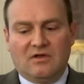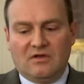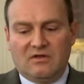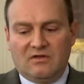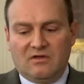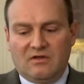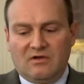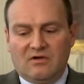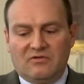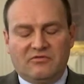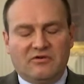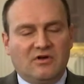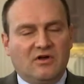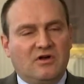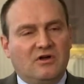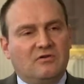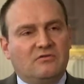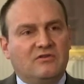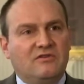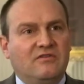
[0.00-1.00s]
they offered
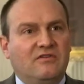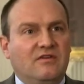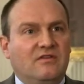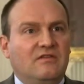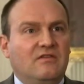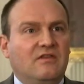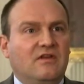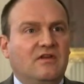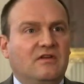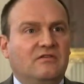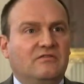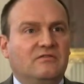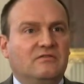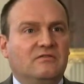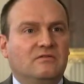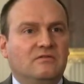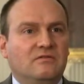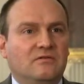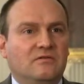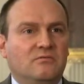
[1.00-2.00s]
$110,000,
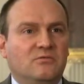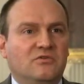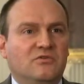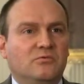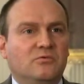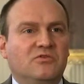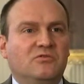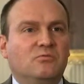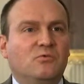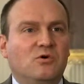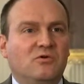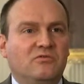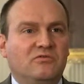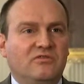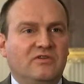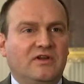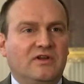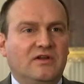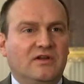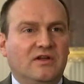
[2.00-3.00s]
which was
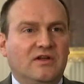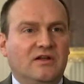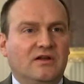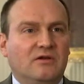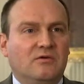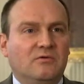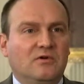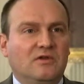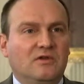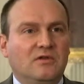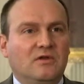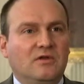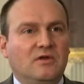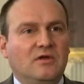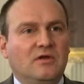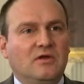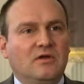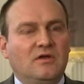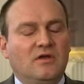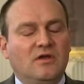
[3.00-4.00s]
woefully inadequate.
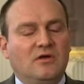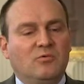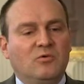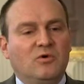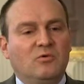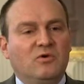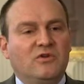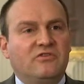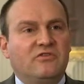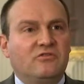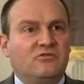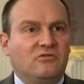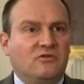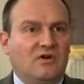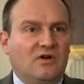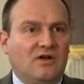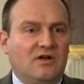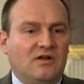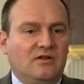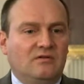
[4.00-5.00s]
And we went to
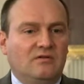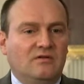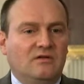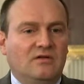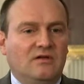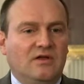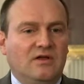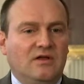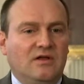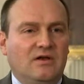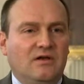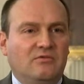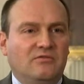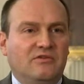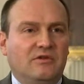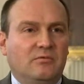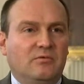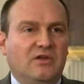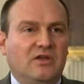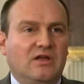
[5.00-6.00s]
trial, and I was
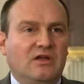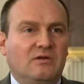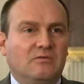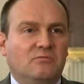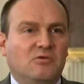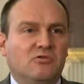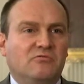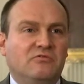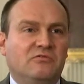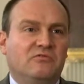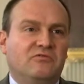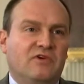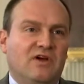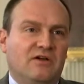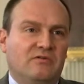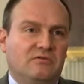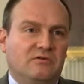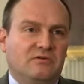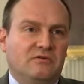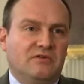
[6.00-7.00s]
able to get him over
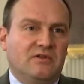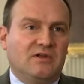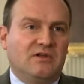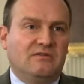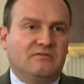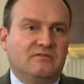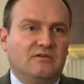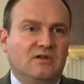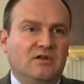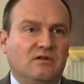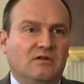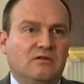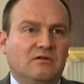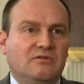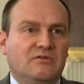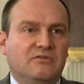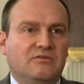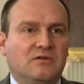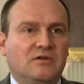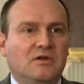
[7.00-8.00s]

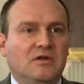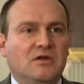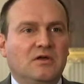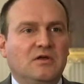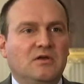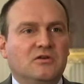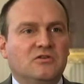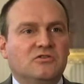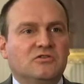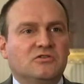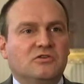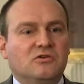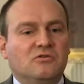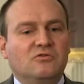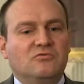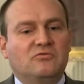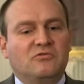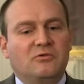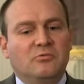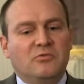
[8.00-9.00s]
$500,000. So
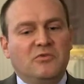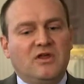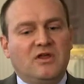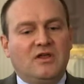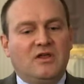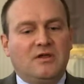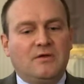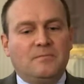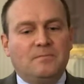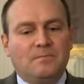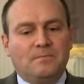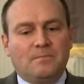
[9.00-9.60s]
for me,